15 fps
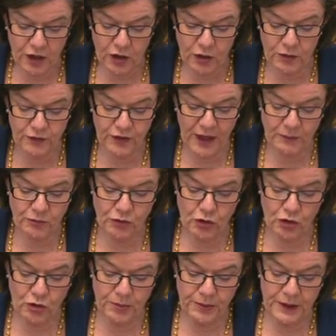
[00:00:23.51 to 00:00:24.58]
who have come to
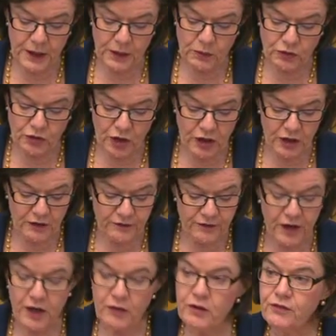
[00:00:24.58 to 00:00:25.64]
Albury-Wodonga
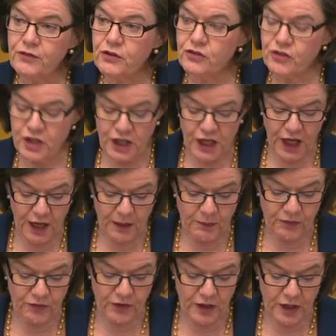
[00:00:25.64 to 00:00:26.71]
via refugee
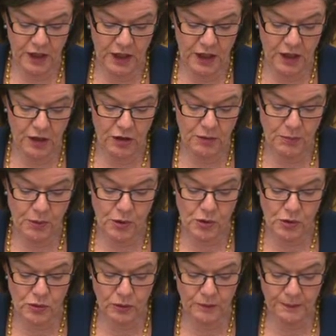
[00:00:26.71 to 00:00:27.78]
camps in
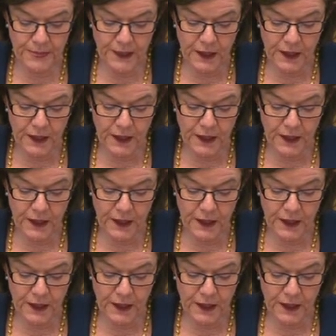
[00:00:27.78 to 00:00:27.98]
Nepal.